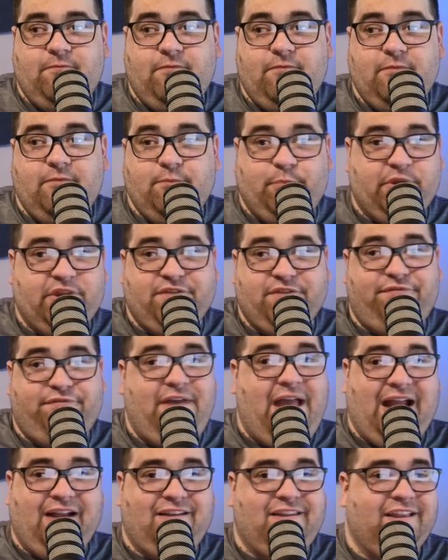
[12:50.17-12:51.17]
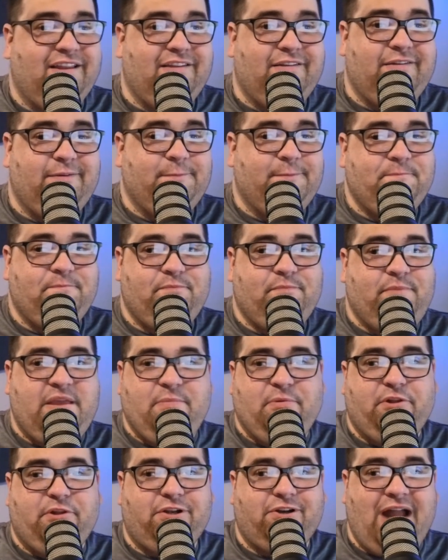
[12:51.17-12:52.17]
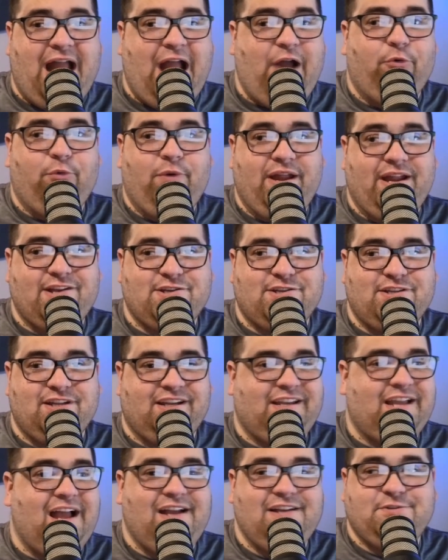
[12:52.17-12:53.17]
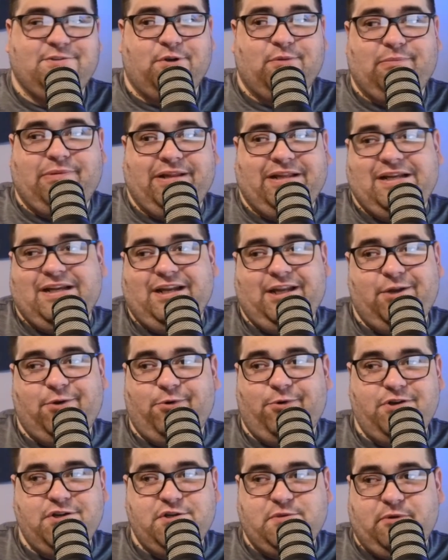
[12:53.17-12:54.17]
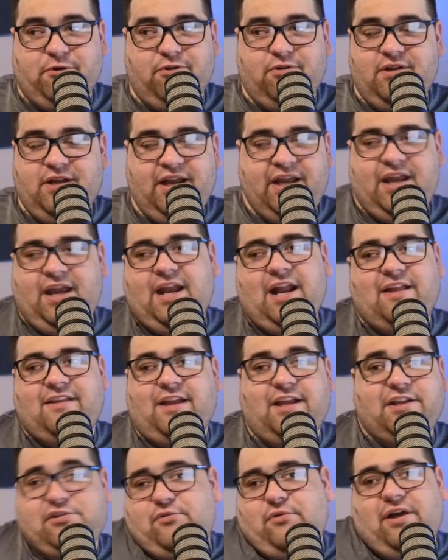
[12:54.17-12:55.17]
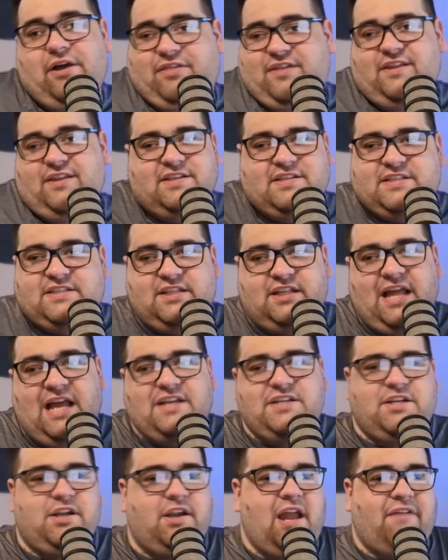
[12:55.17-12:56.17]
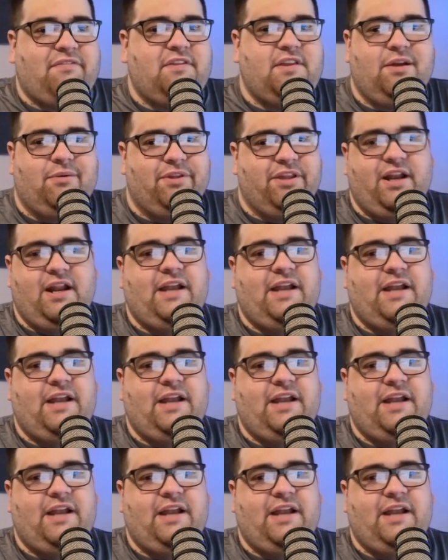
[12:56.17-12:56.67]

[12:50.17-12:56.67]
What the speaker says: But the fact that people are outraged that guys aren't playing in the Orange Bowl, and I think this is the last year you have to deal with it.